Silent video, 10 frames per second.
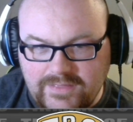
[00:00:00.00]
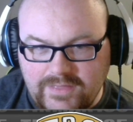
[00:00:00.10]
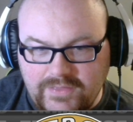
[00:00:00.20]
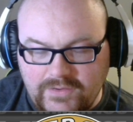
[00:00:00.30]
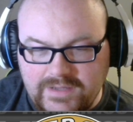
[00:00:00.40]
The
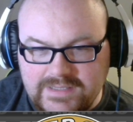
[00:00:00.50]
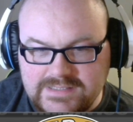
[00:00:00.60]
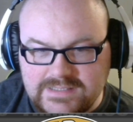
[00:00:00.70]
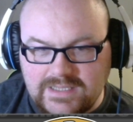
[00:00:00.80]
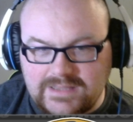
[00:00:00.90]

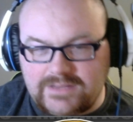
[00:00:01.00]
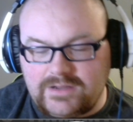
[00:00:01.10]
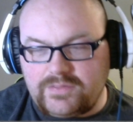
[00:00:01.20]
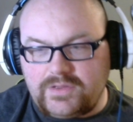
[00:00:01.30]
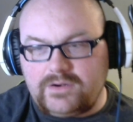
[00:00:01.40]
30s, like in their
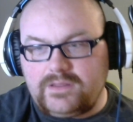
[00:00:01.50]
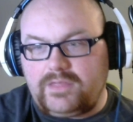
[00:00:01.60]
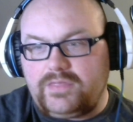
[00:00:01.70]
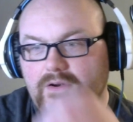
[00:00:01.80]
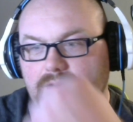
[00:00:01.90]
like
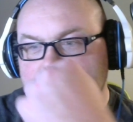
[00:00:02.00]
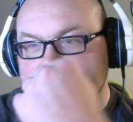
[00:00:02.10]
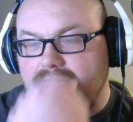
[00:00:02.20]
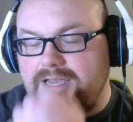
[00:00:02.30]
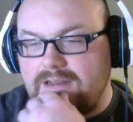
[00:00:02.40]
30s,
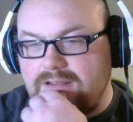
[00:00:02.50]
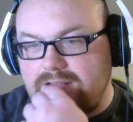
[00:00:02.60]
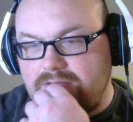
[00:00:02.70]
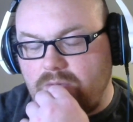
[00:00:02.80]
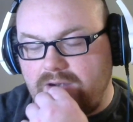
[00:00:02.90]
late
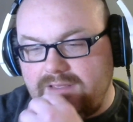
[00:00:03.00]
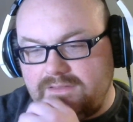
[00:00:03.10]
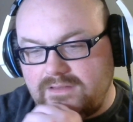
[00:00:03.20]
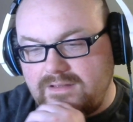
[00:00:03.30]
20s,